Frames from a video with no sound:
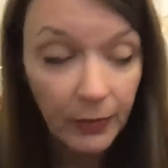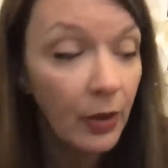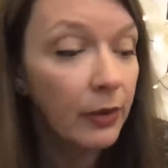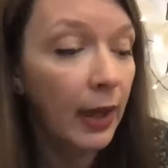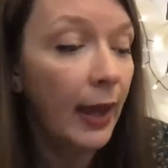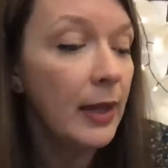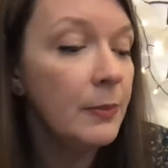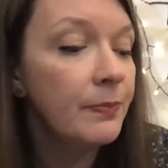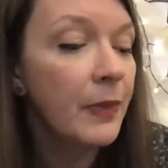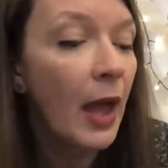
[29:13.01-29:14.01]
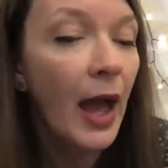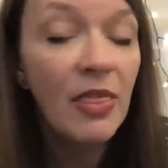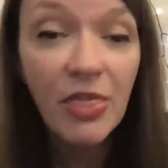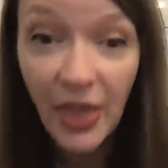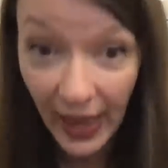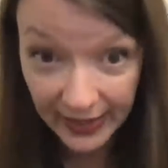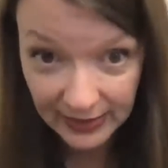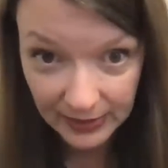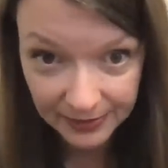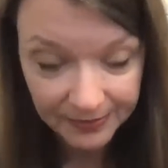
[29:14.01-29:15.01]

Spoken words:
Okay. And then